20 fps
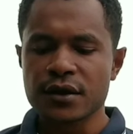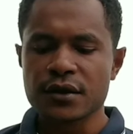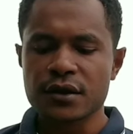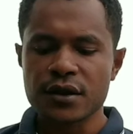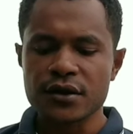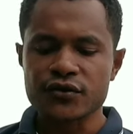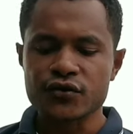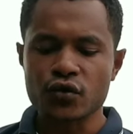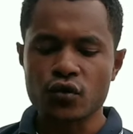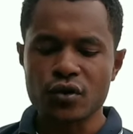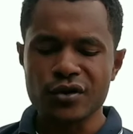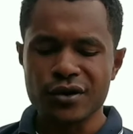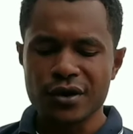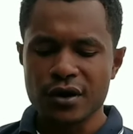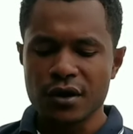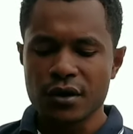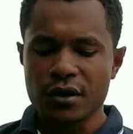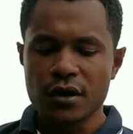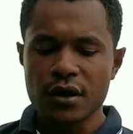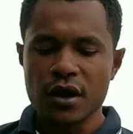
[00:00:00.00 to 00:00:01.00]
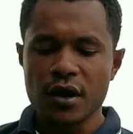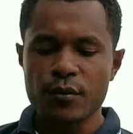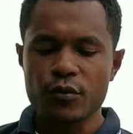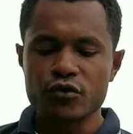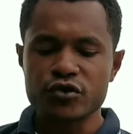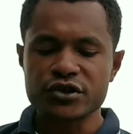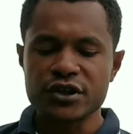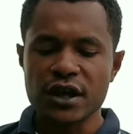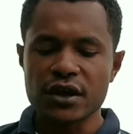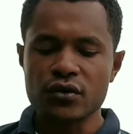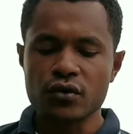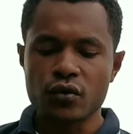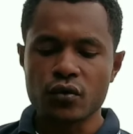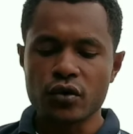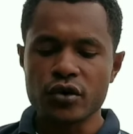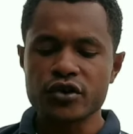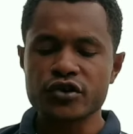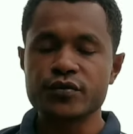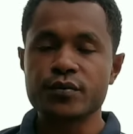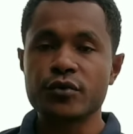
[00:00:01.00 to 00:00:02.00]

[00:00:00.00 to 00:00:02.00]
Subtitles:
That's all. Come on side of coins